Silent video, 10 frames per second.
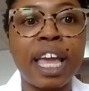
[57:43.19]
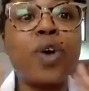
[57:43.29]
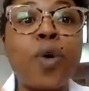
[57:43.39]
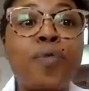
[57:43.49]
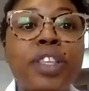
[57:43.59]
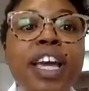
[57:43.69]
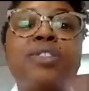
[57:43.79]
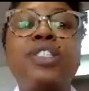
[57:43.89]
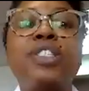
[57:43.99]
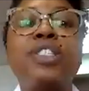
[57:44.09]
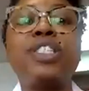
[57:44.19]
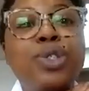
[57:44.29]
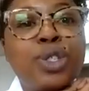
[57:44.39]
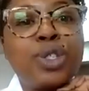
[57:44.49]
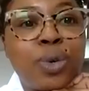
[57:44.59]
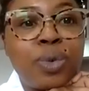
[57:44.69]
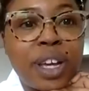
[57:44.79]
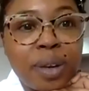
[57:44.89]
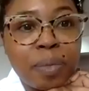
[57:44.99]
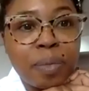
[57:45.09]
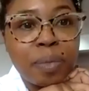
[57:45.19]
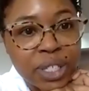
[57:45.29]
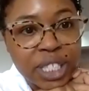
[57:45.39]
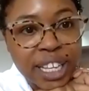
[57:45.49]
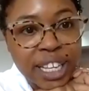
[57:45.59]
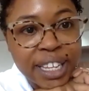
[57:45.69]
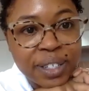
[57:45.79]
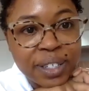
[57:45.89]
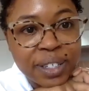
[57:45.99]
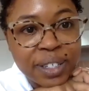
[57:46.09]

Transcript: And hopefully I'll see you soon in person.